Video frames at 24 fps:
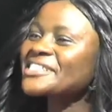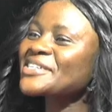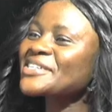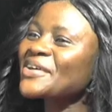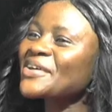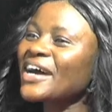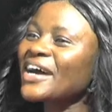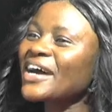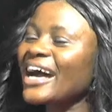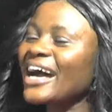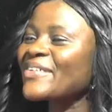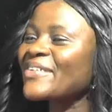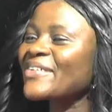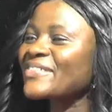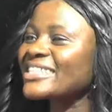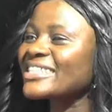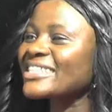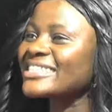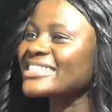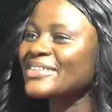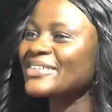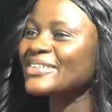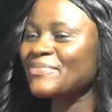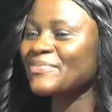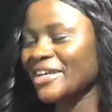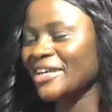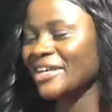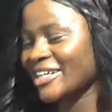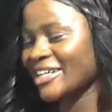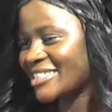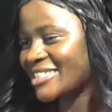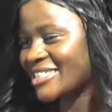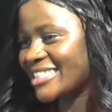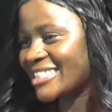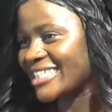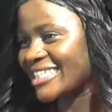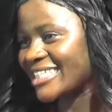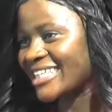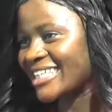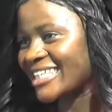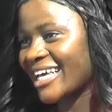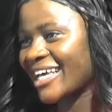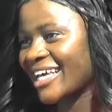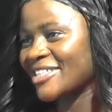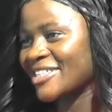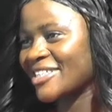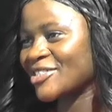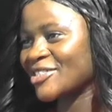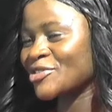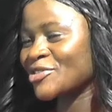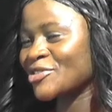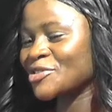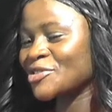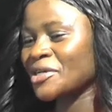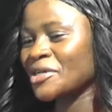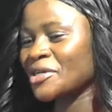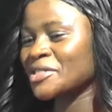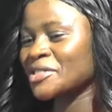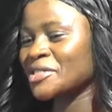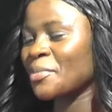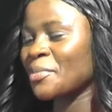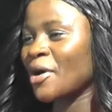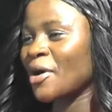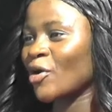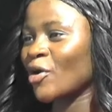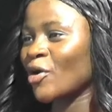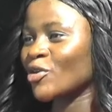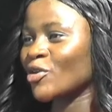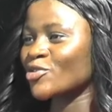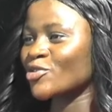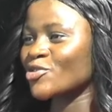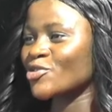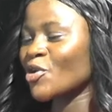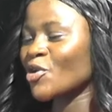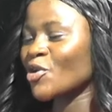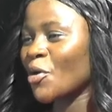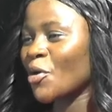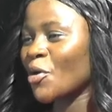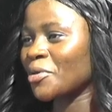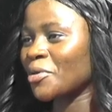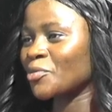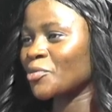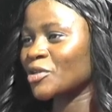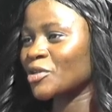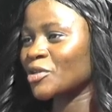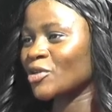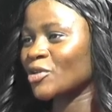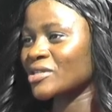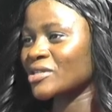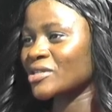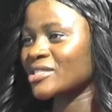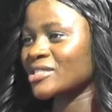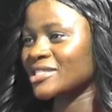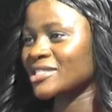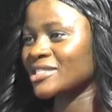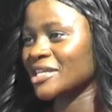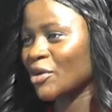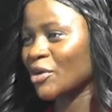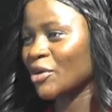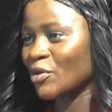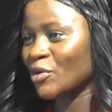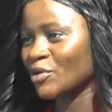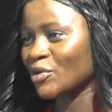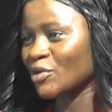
So I mean, Melody, and you talked about you coming with your single,